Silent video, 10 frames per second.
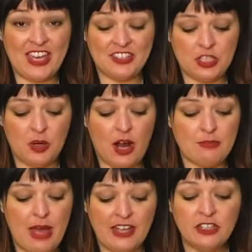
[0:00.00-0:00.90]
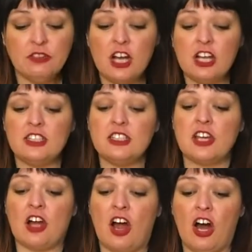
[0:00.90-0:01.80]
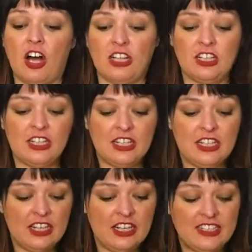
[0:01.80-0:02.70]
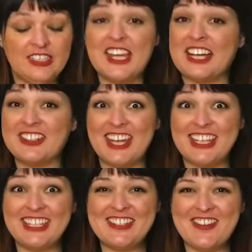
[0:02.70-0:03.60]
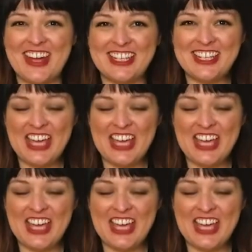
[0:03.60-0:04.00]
so our macarons are all decorated and ready to